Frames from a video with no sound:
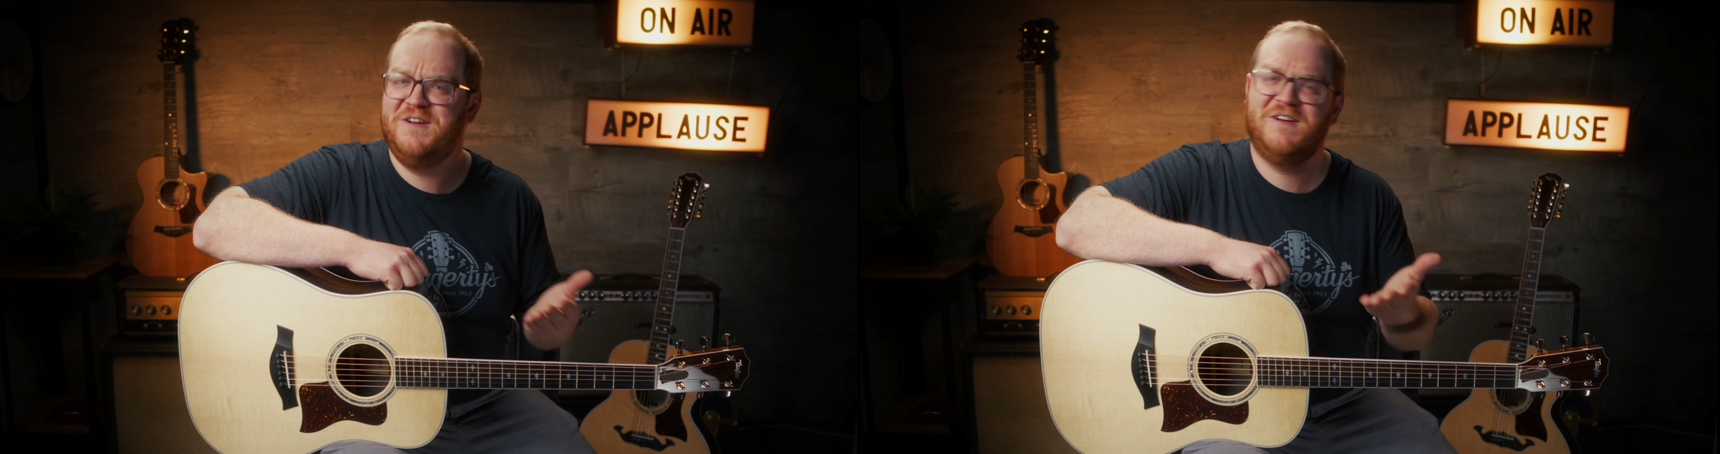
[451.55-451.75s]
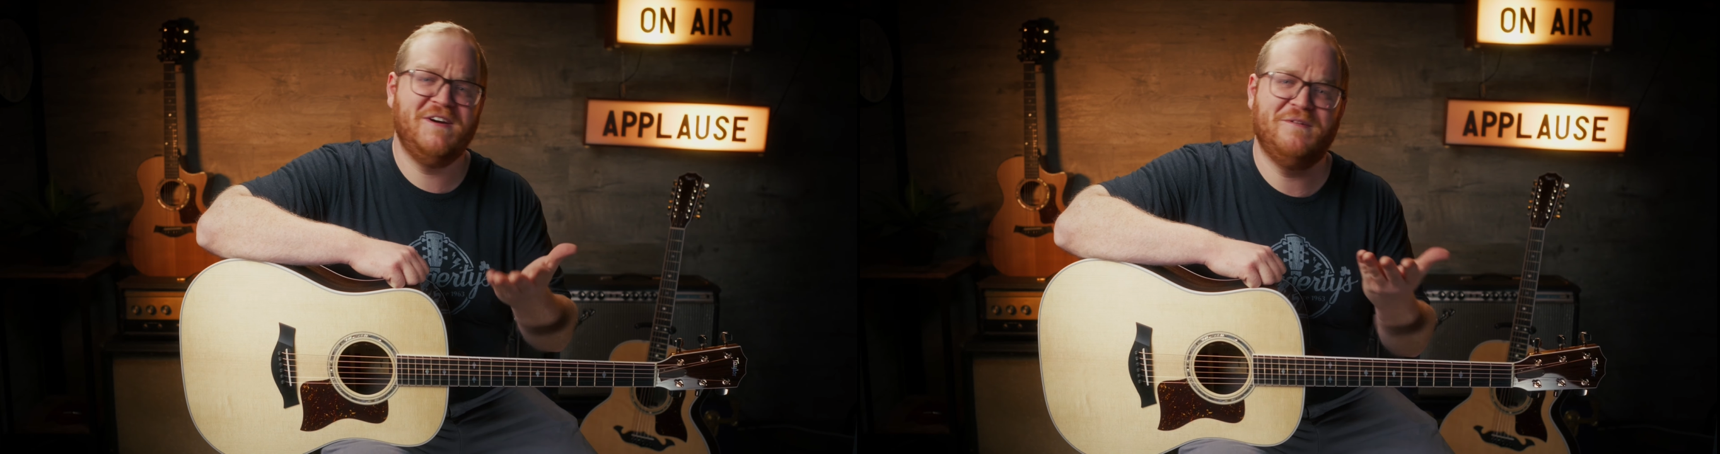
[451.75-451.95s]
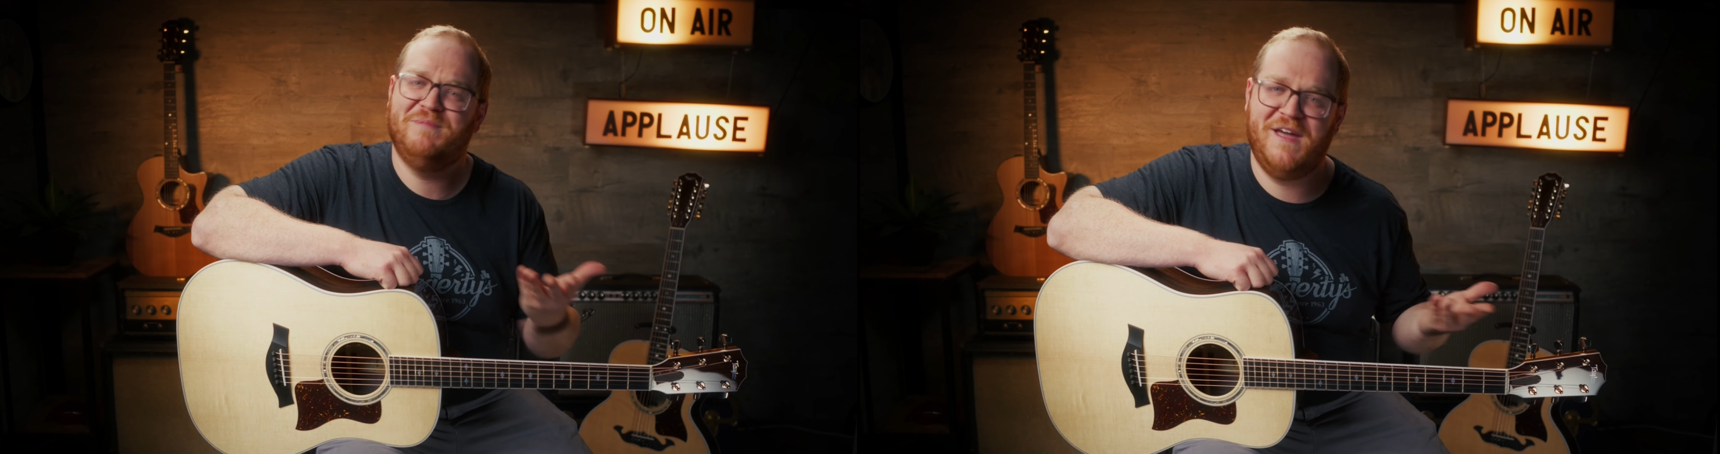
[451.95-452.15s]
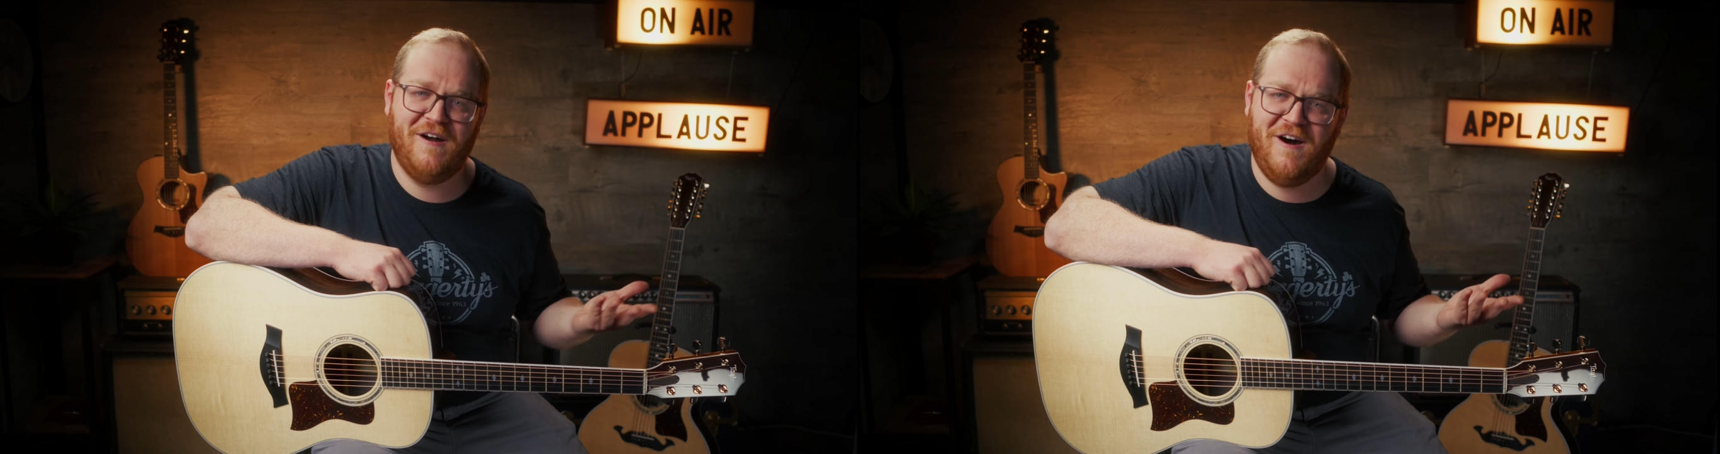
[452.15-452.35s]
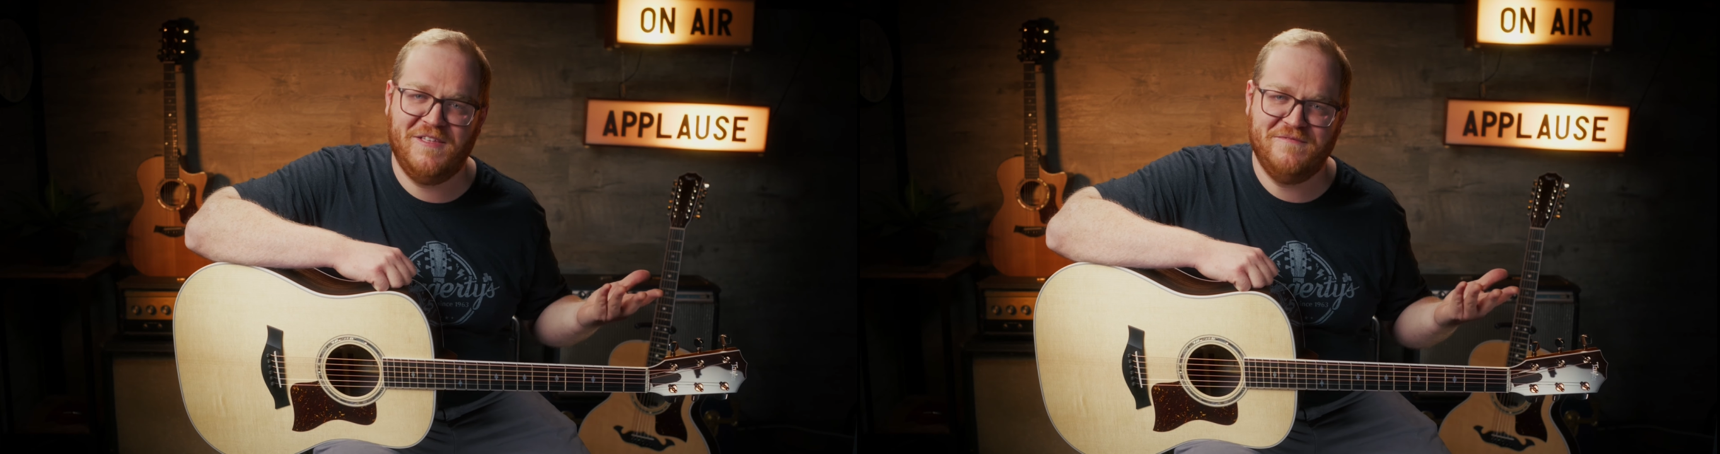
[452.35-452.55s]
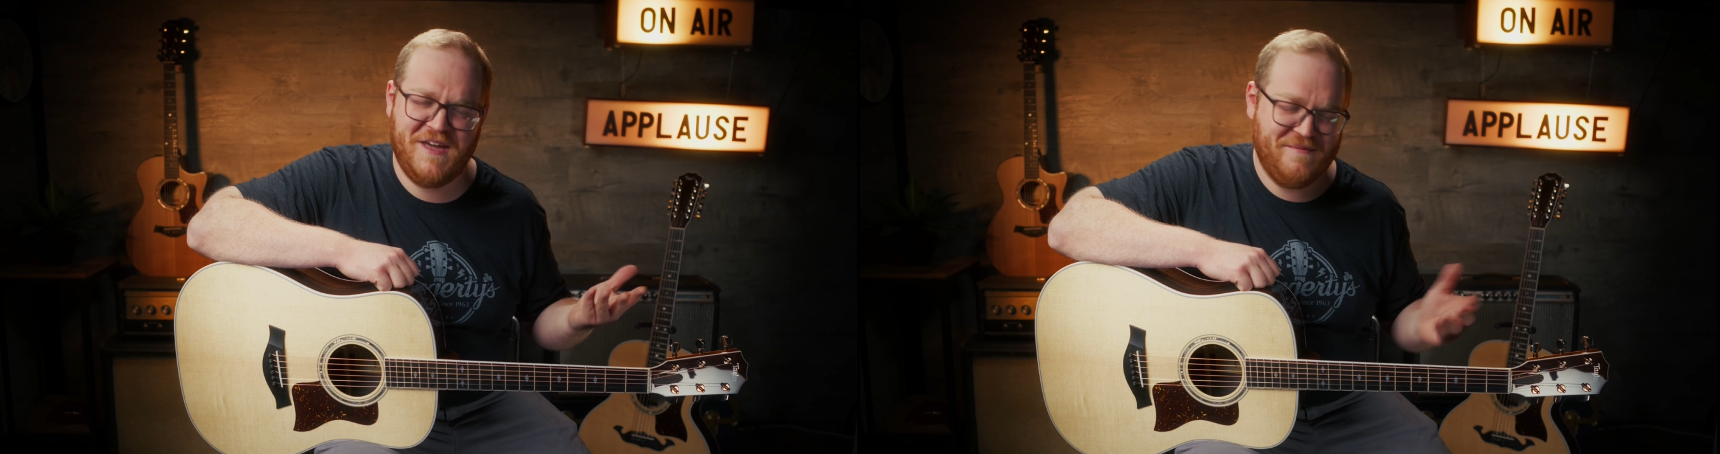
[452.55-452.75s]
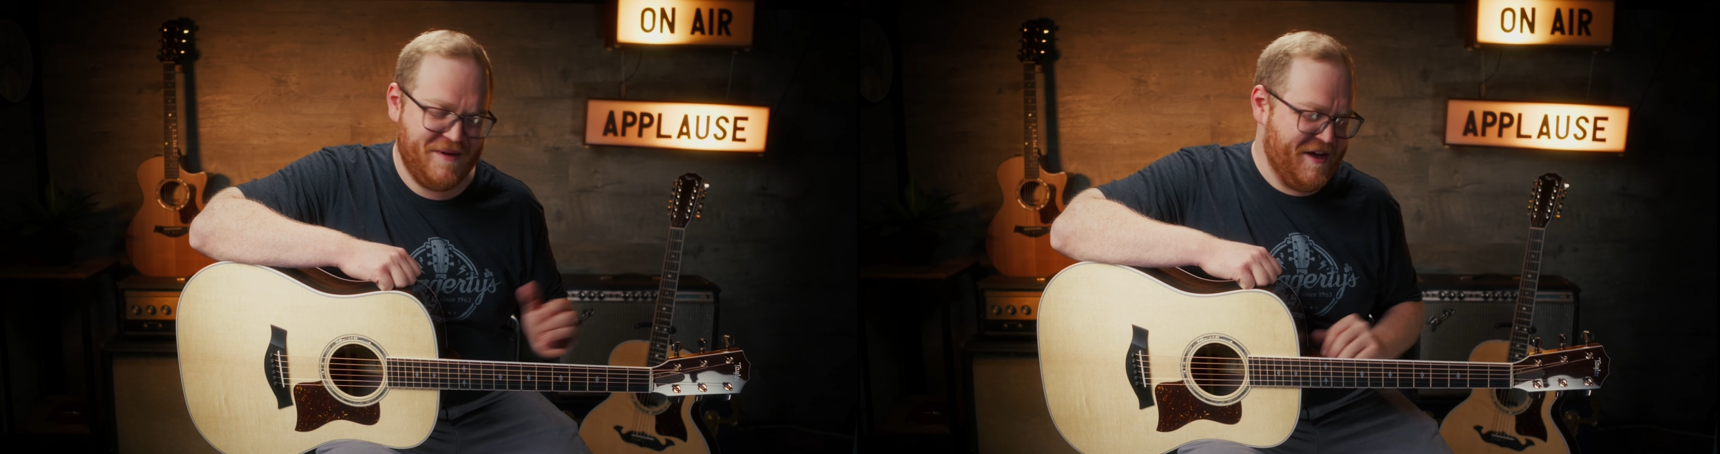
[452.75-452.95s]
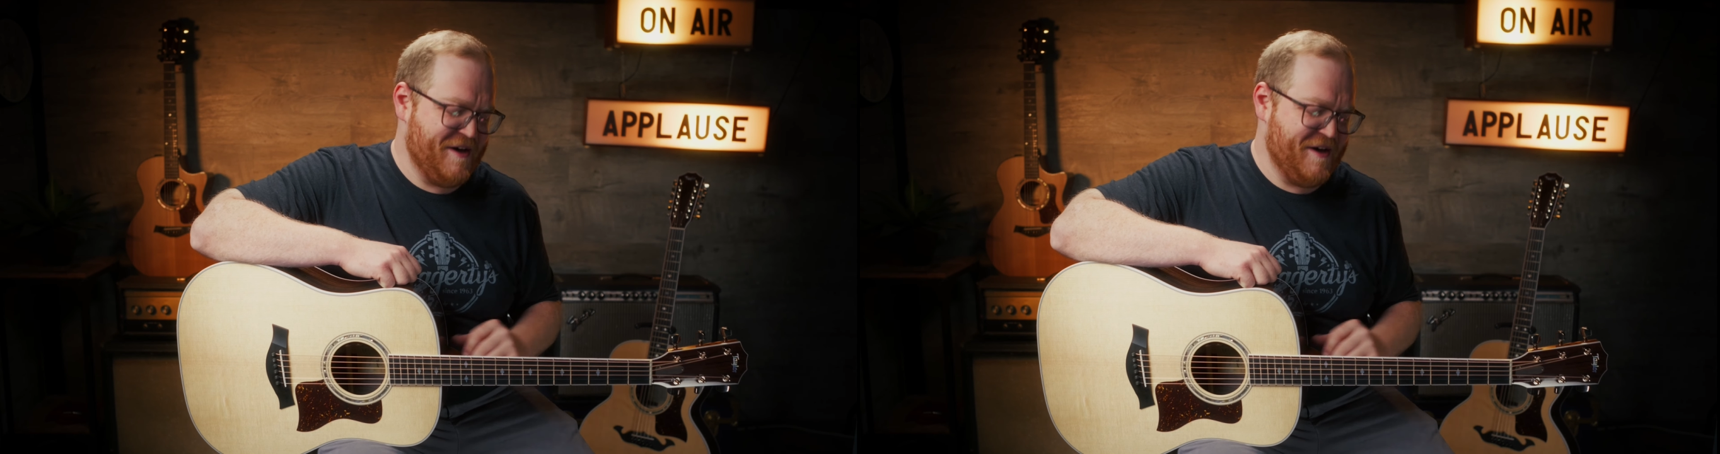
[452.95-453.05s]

you're gonna play all of them.